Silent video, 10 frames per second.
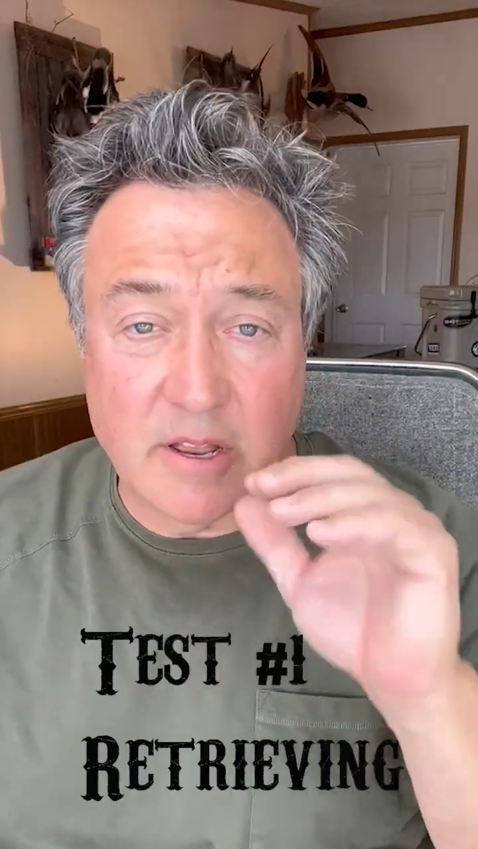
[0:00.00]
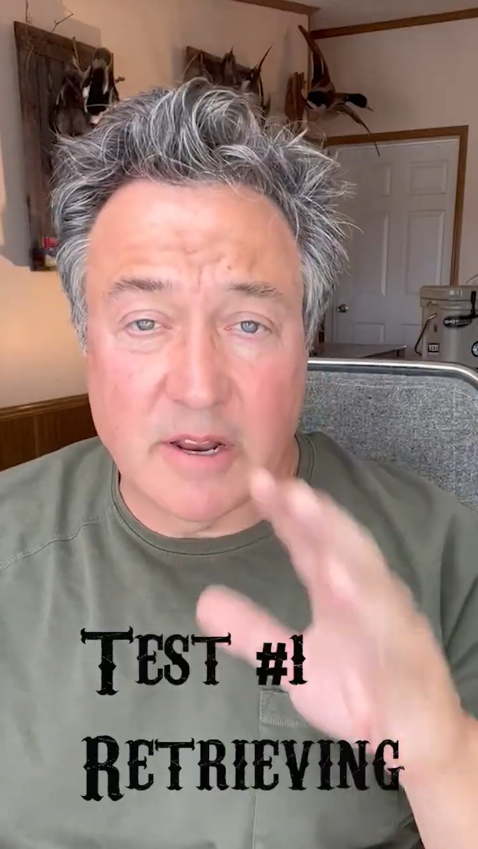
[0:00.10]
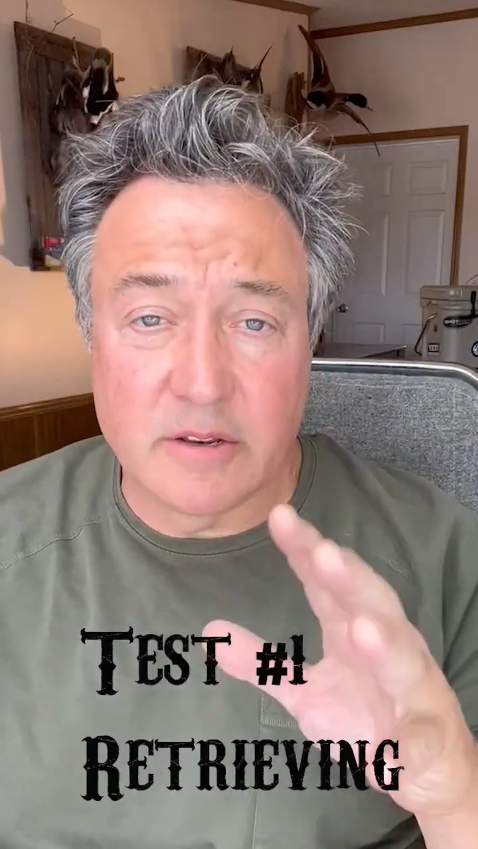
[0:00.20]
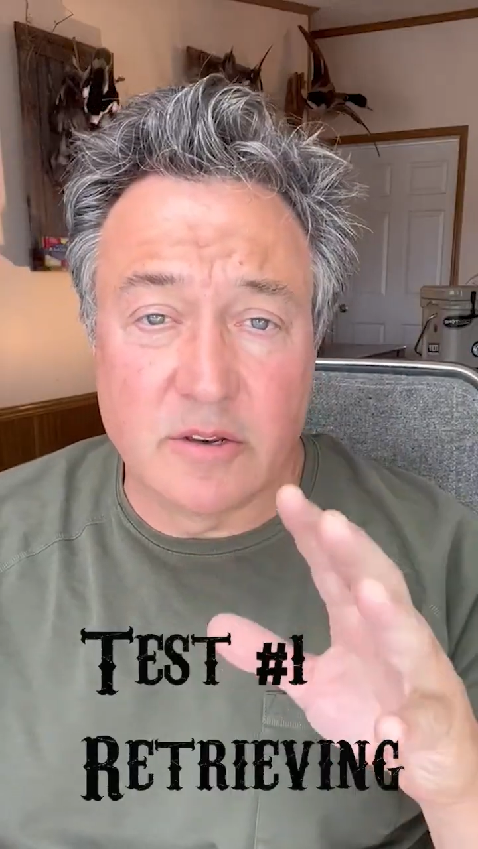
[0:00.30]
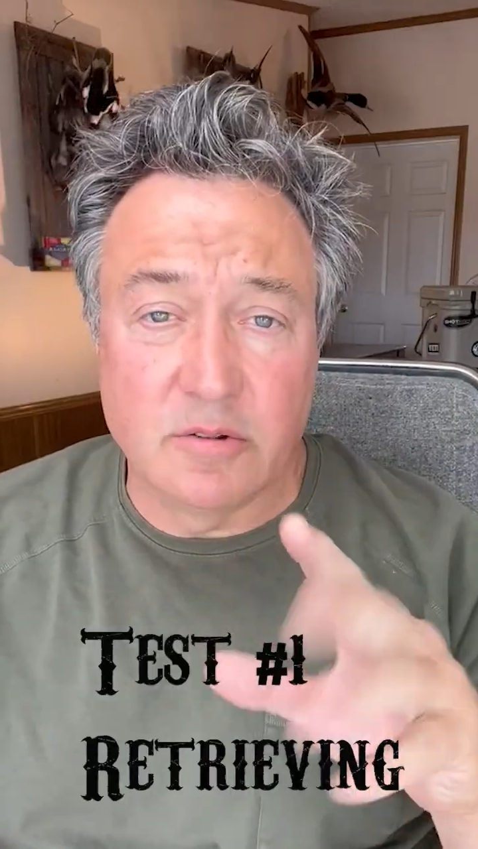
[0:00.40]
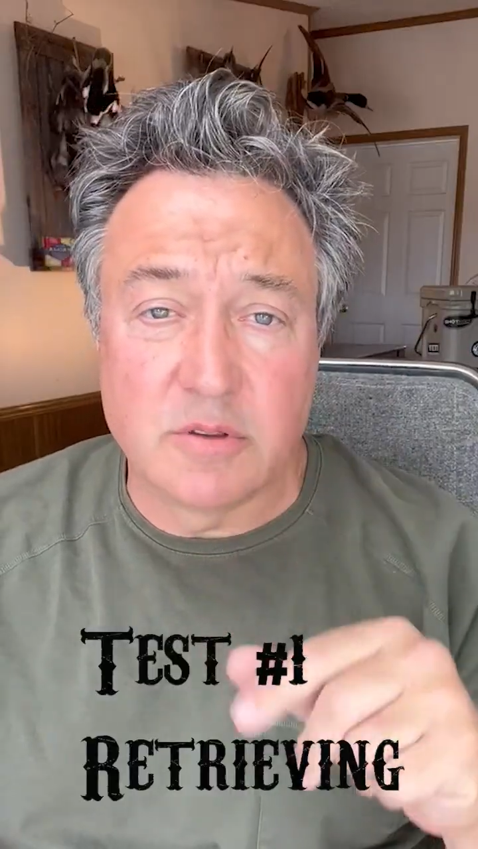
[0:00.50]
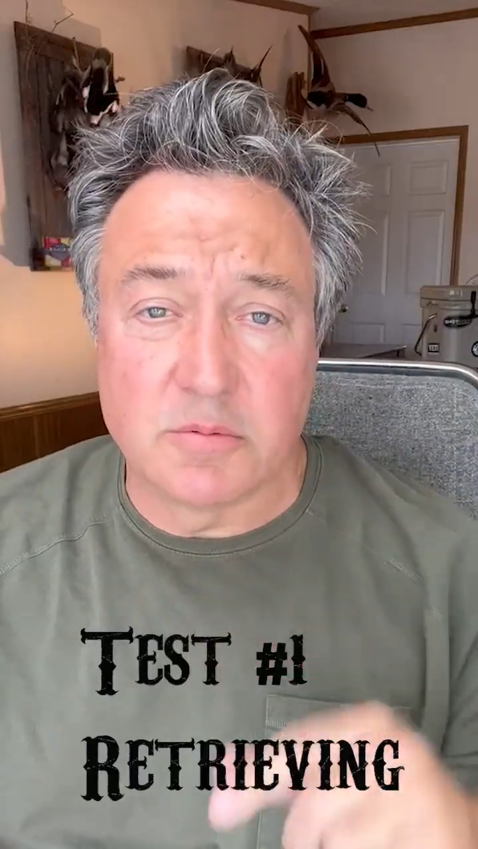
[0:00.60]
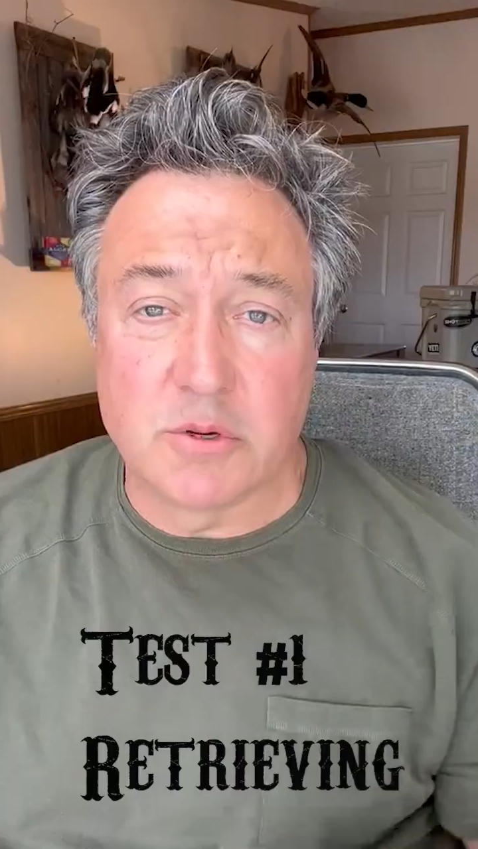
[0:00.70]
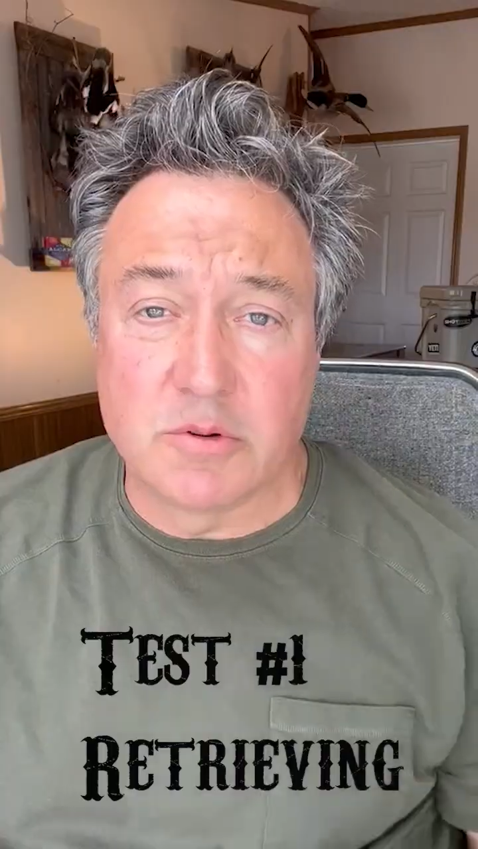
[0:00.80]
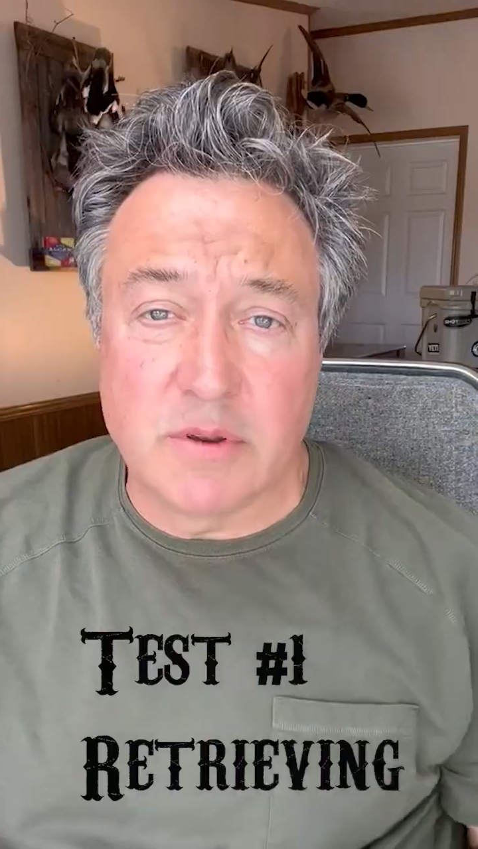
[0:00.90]
I like to do is a
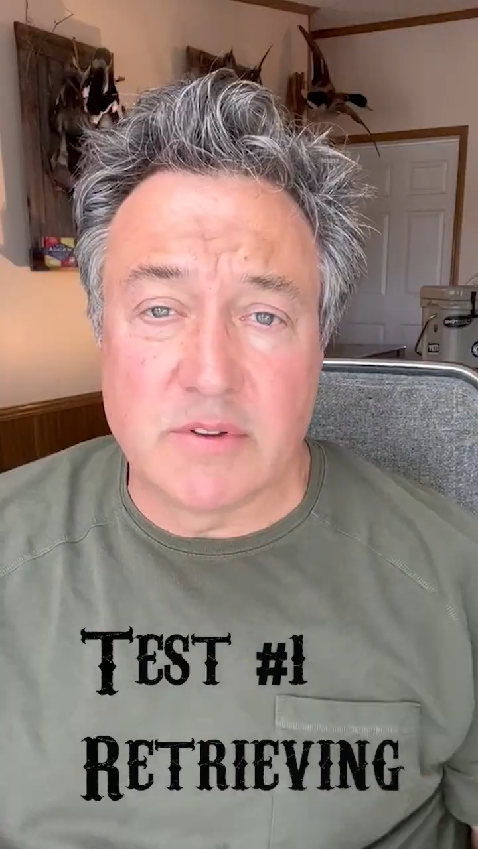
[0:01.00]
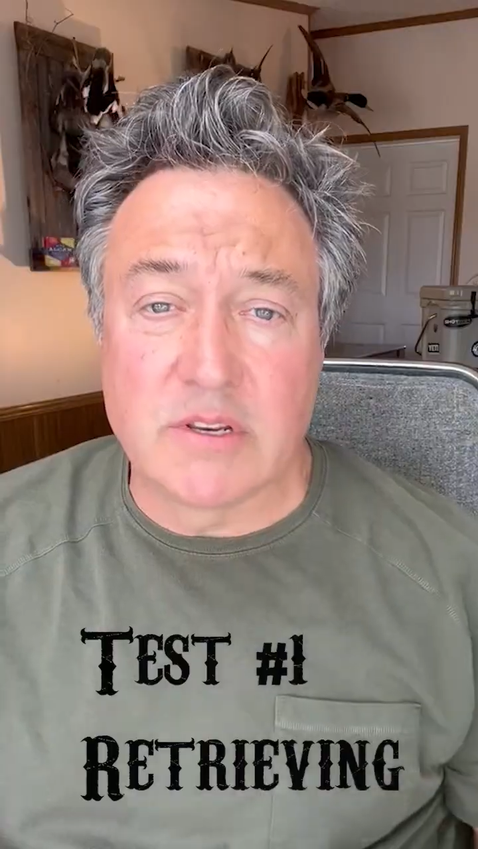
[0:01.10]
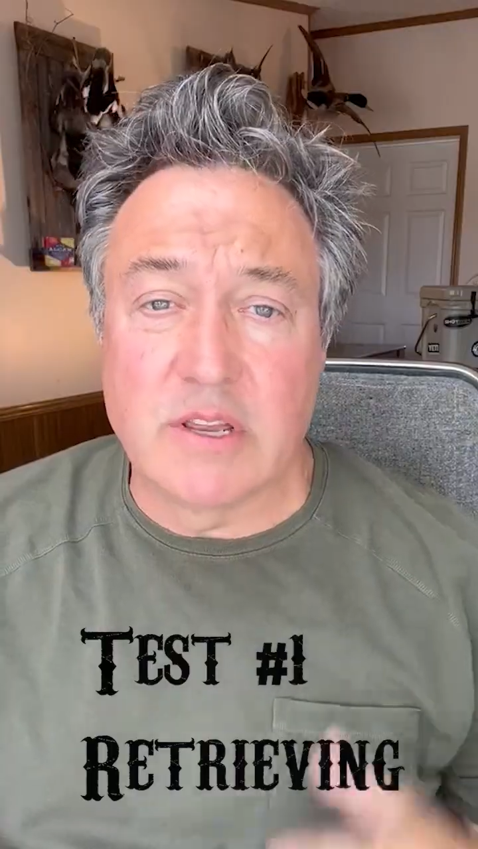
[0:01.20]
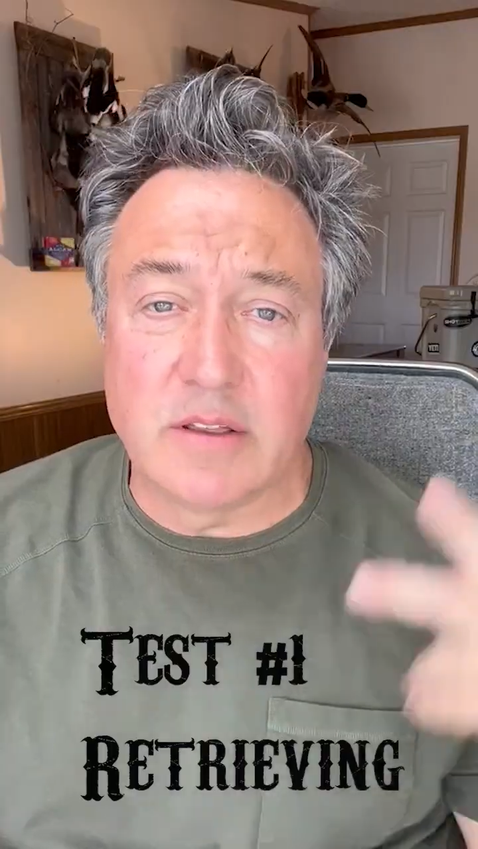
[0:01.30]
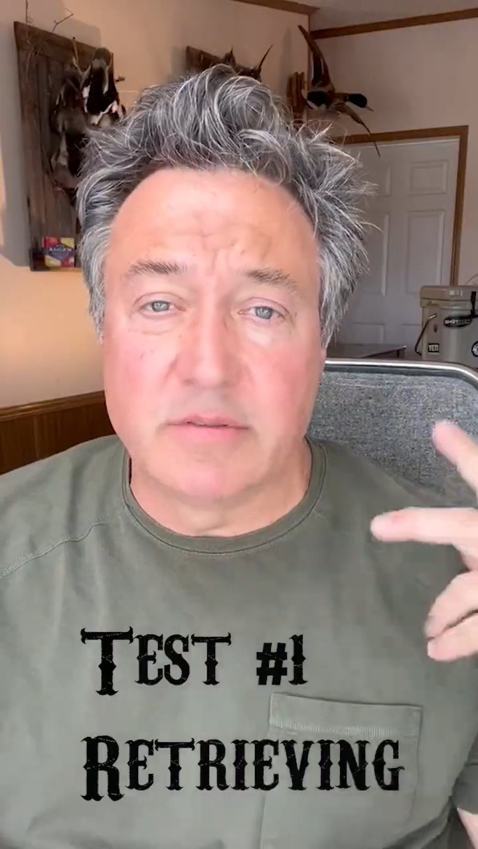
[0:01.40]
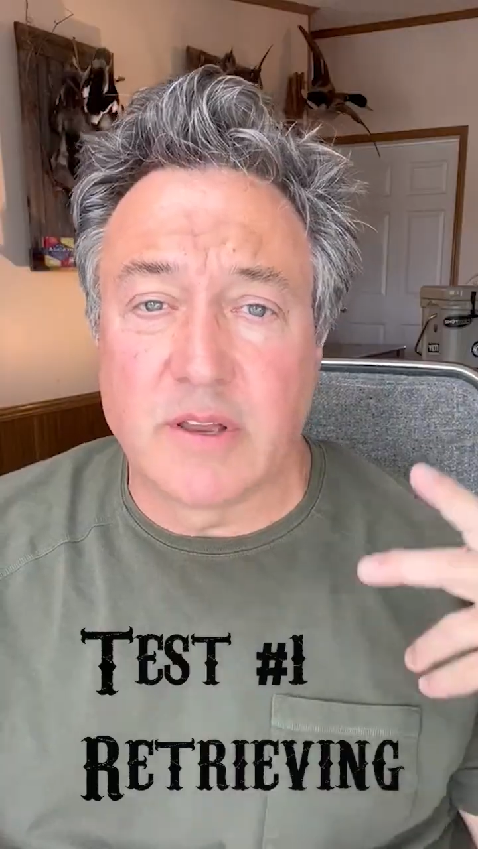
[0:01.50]
retrieving test.